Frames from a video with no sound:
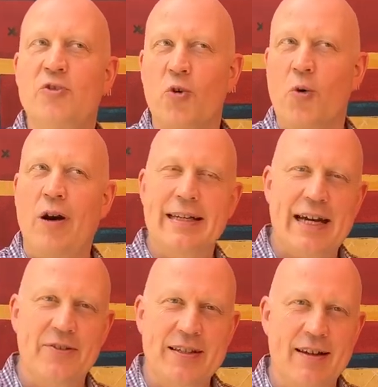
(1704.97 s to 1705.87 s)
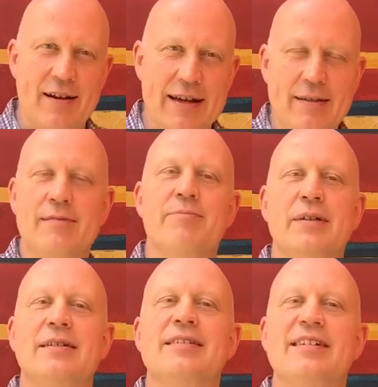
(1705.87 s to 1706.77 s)
Not quite outside,
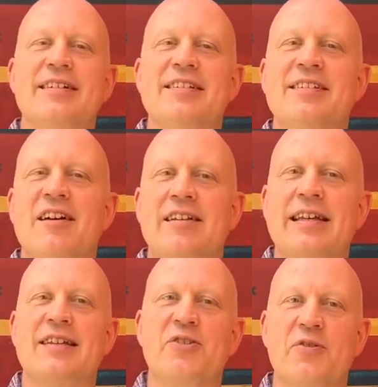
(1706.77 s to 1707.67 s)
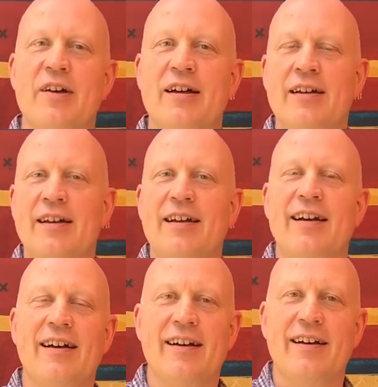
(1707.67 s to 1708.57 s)
but certainly in a sort of a,
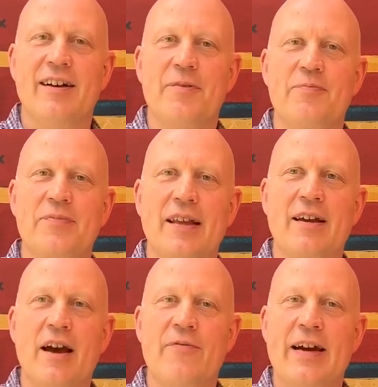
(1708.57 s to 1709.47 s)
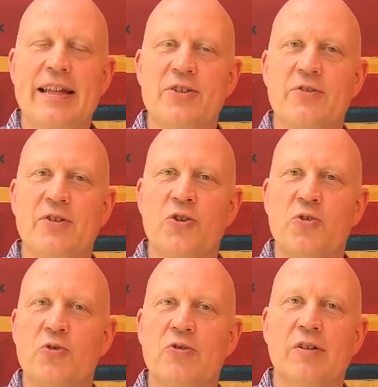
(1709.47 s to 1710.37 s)
um, yeah, a fairly sort of
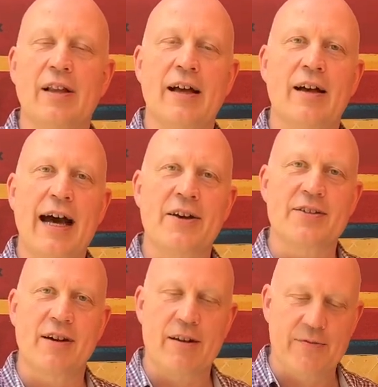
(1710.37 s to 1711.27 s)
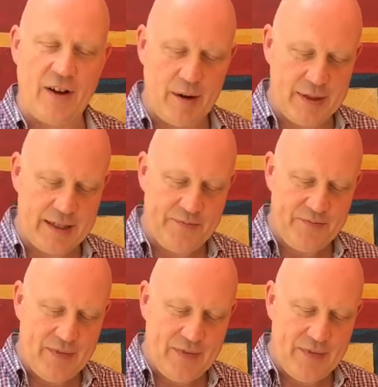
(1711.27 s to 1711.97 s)
cool outside environment.